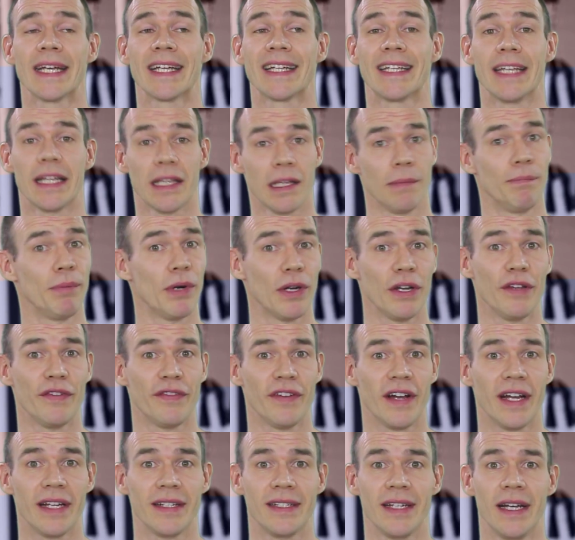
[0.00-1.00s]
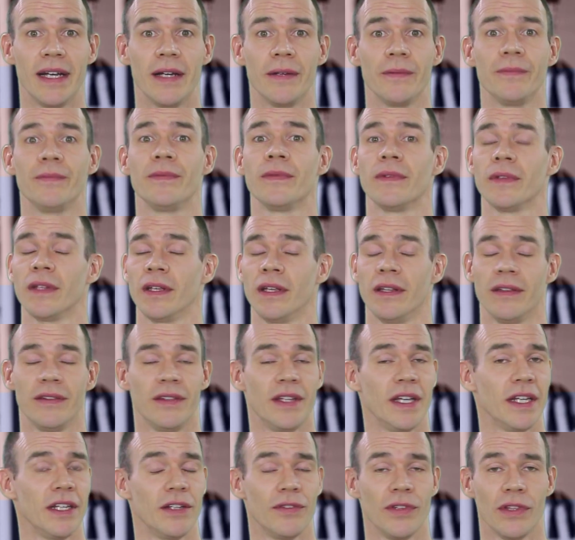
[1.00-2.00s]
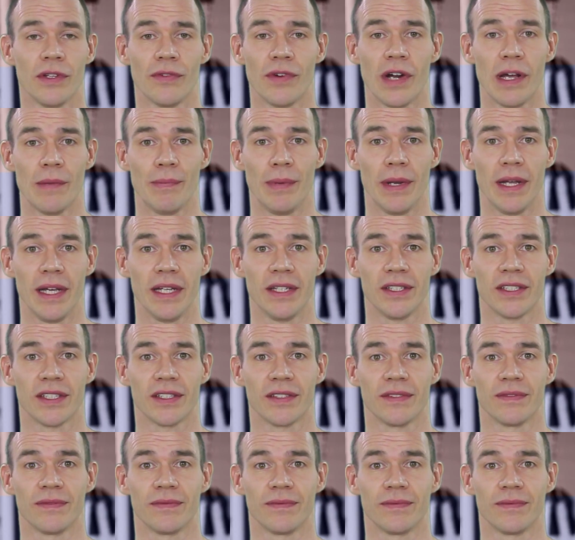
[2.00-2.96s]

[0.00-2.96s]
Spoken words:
Get the body fat down, then you're in the right place.